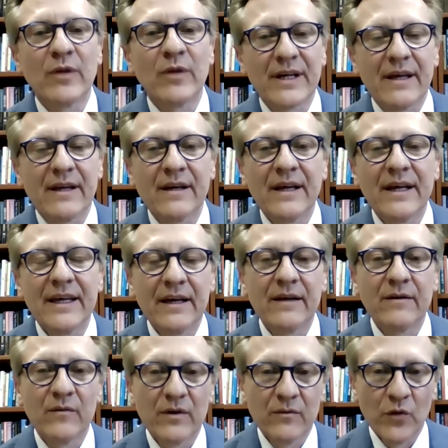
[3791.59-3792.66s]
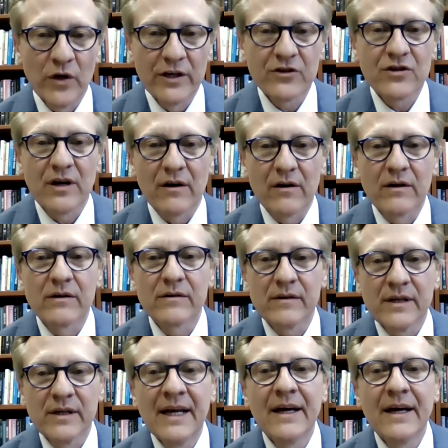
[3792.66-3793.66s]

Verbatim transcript: but can enrich our